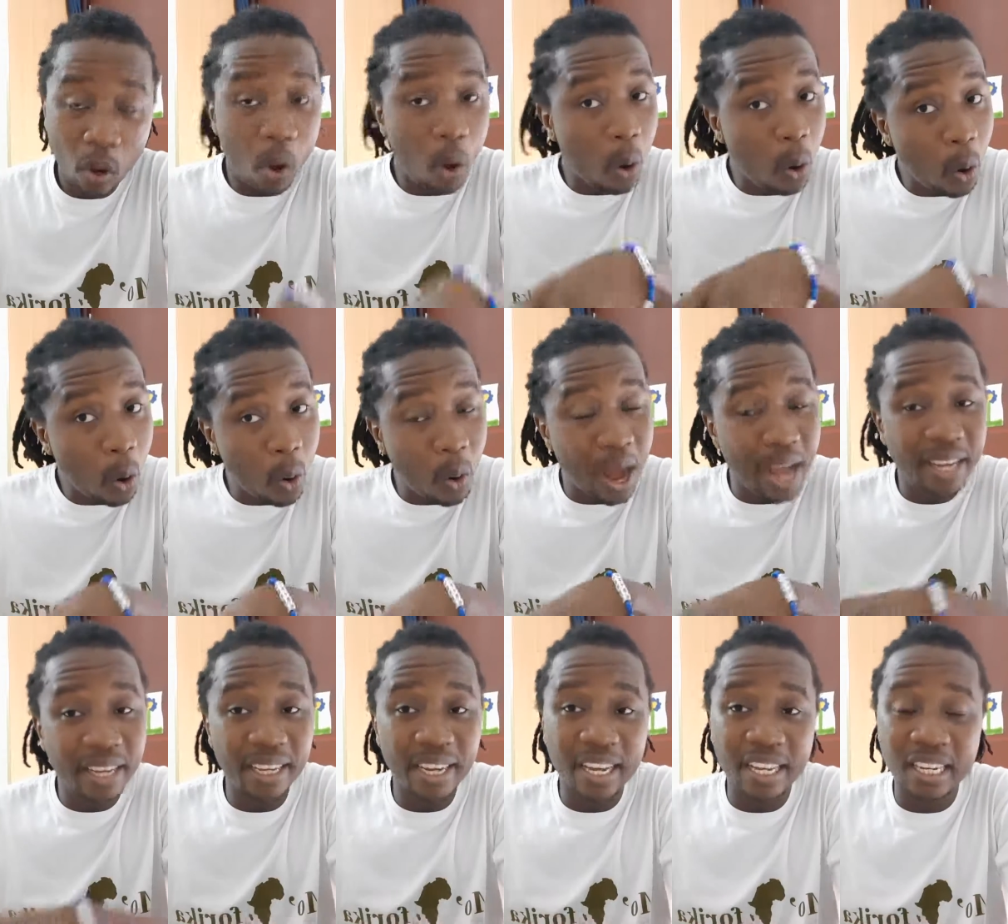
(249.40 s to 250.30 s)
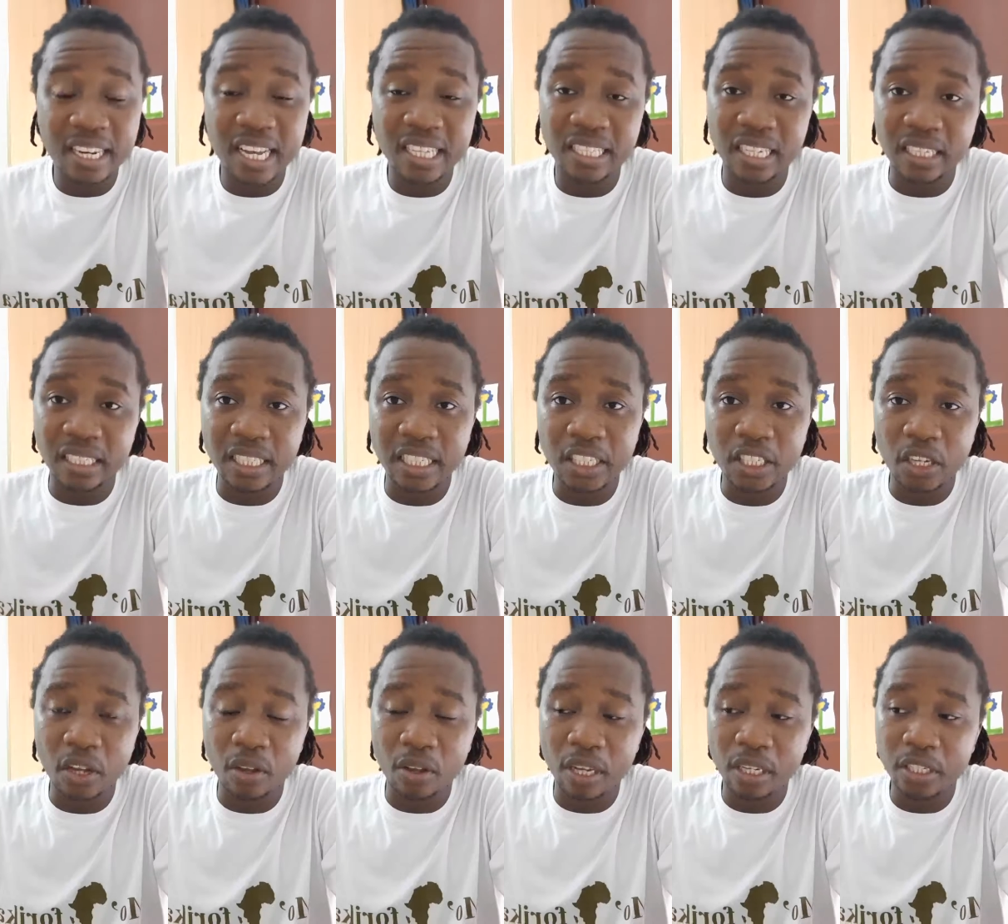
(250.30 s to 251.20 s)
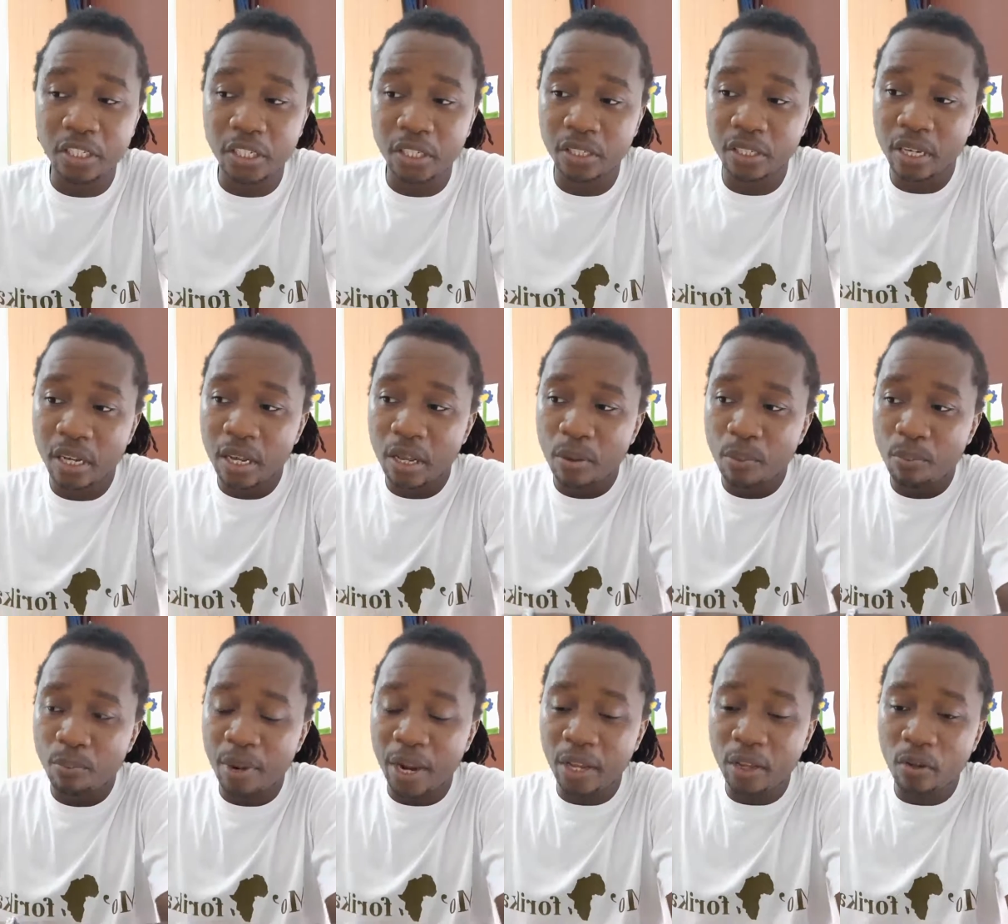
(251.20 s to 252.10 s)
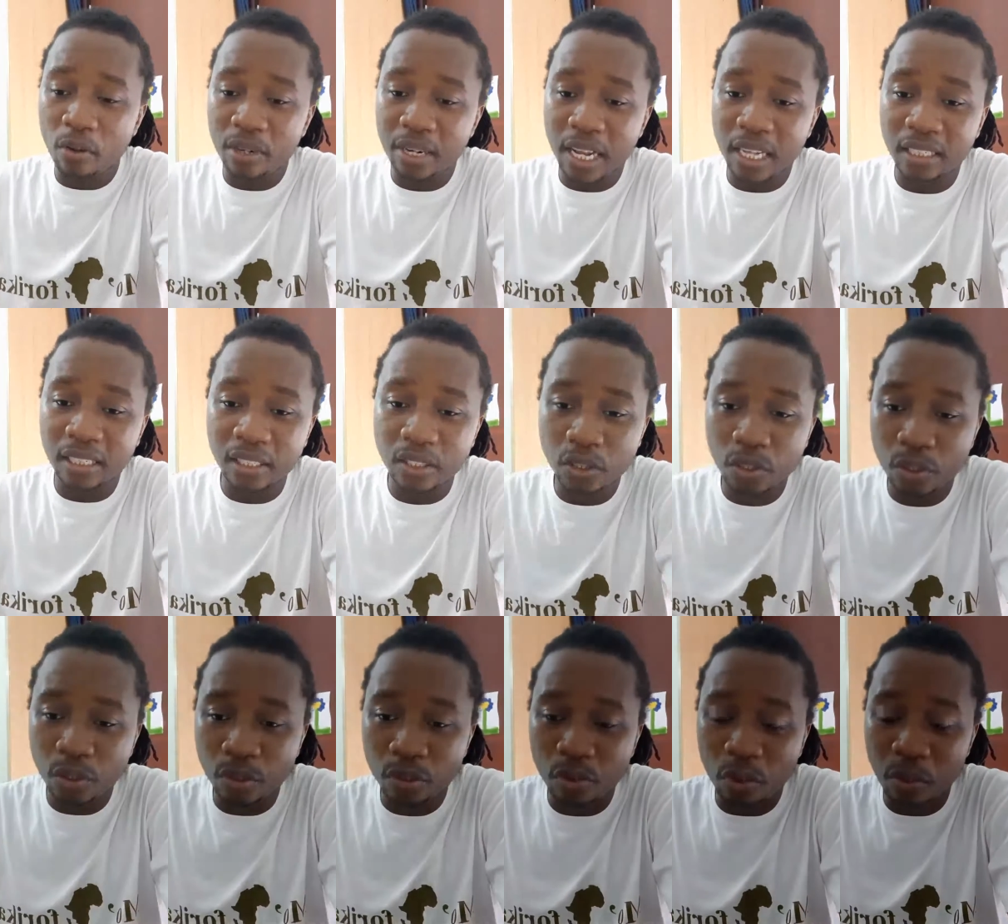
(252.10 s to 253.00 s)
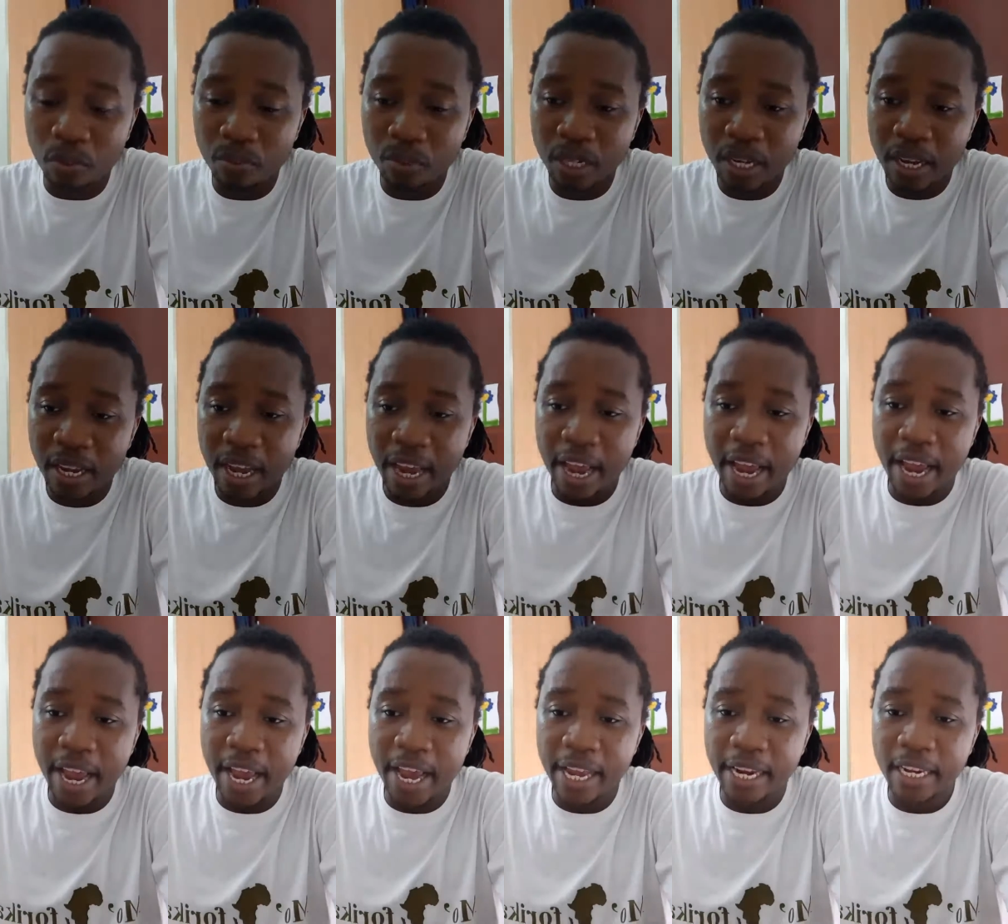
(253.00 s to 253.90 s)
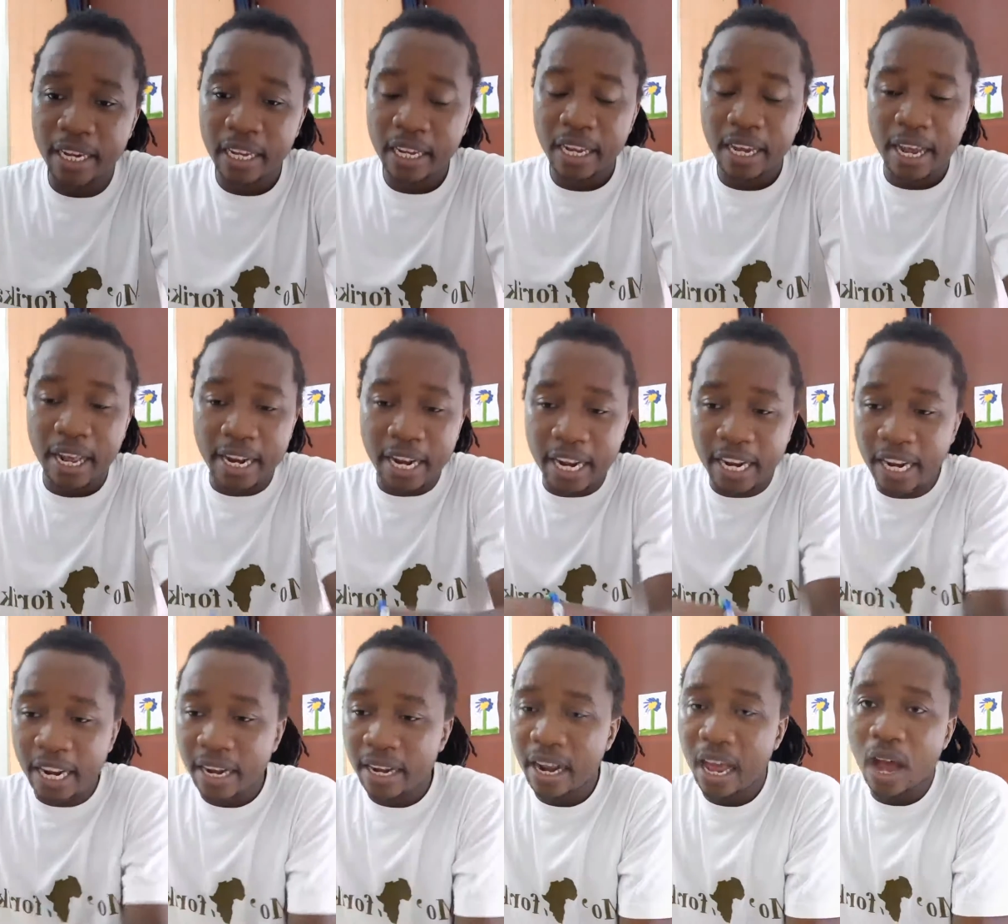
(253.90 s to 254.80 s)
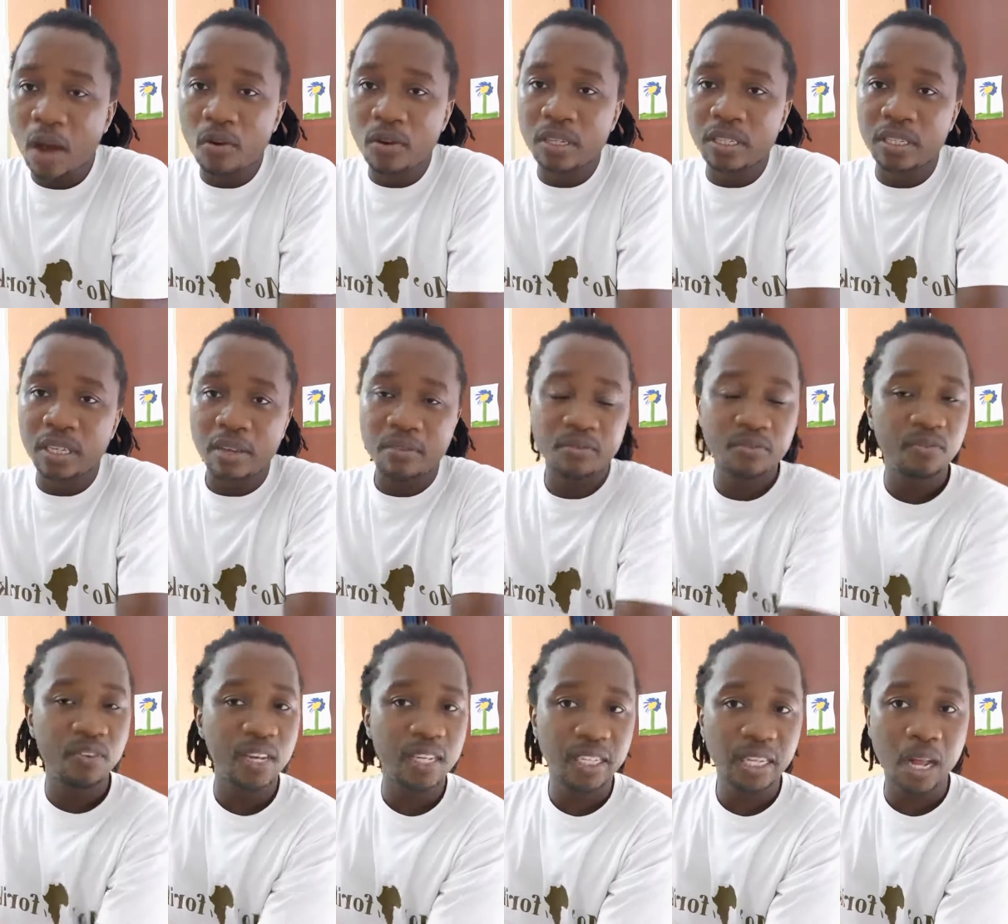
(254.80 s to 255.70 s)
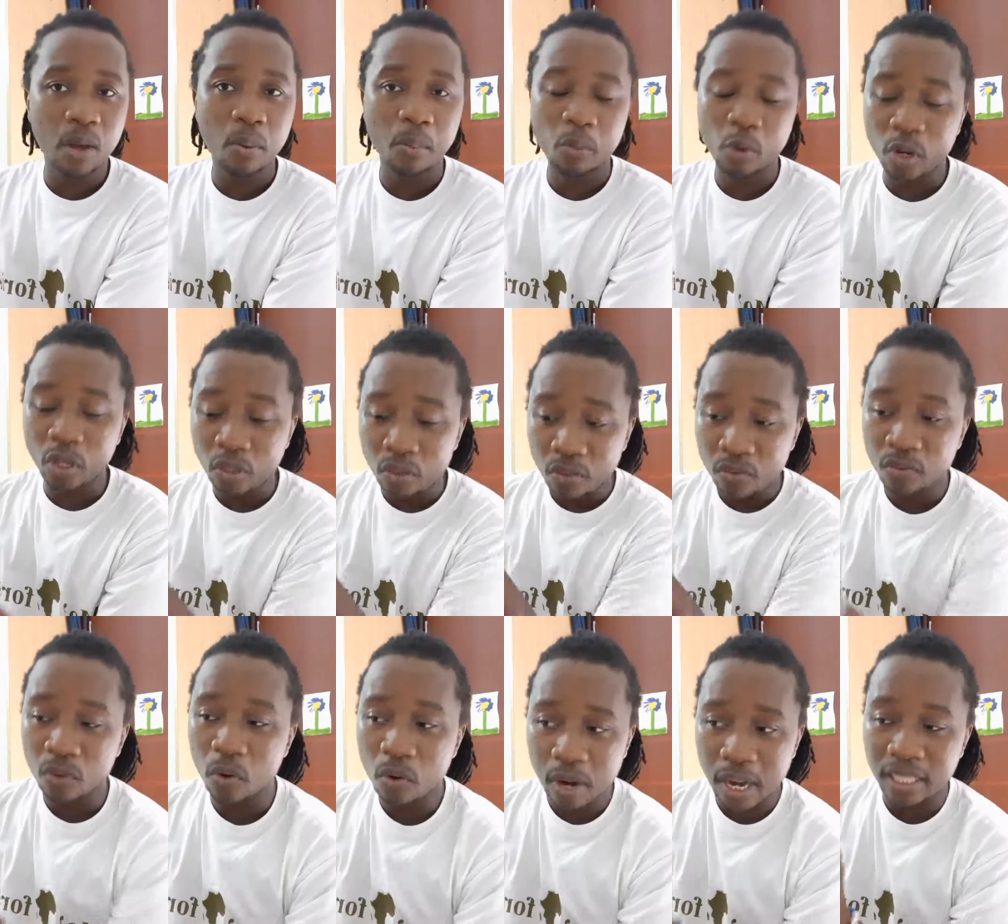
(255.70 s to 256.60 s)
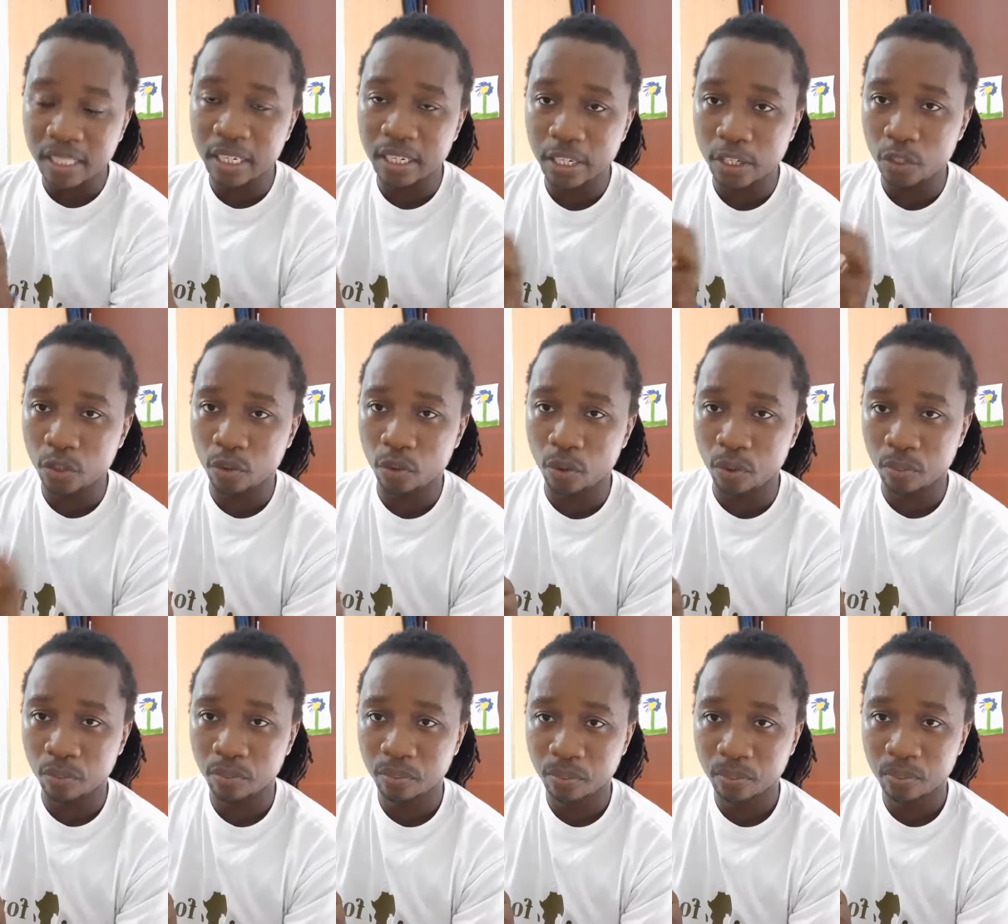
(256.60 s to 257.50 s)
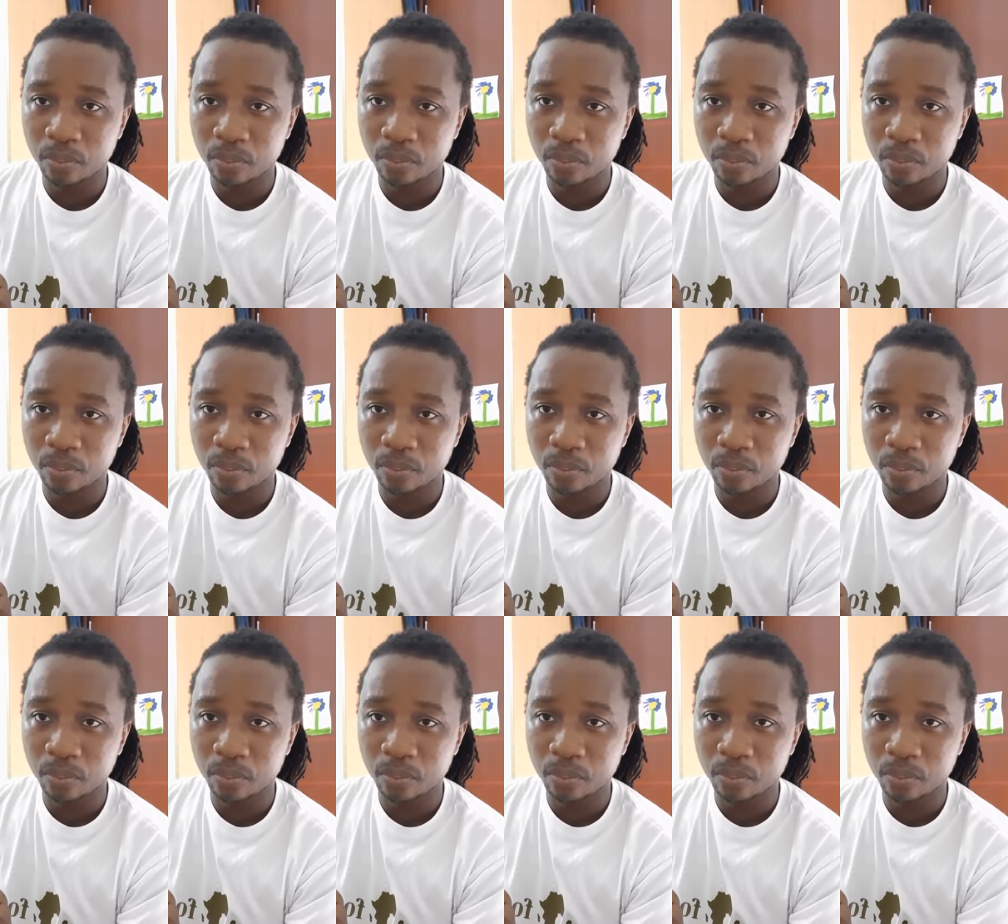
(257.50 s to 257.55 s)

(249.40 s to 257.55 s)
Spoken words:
Or again, as a teacher, you can just break your class into groups, and then in an hour and say, first hour I'm going to focus in this group.